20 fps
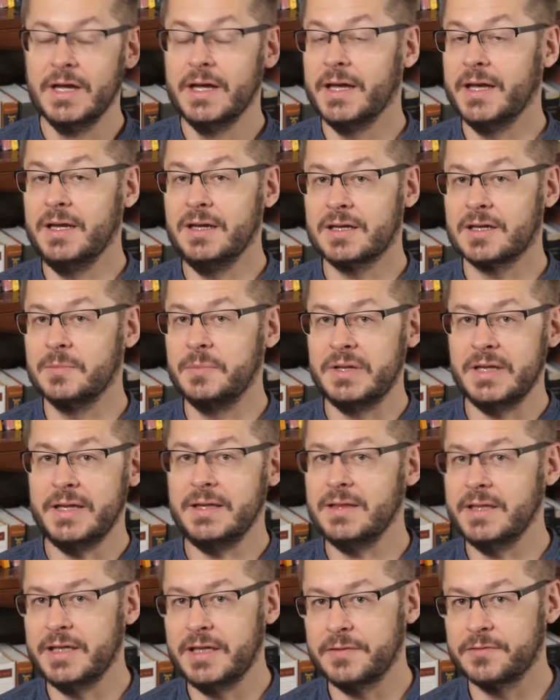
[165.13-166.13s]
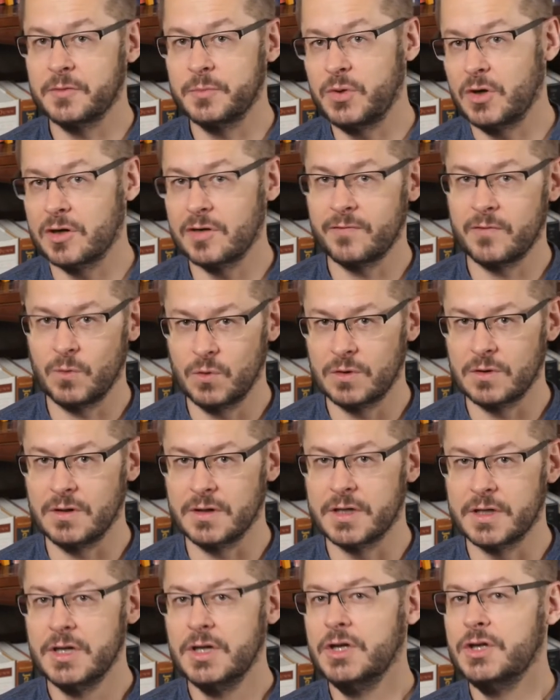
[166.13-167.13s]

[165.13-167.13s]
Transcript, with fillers: in a completely different part of the world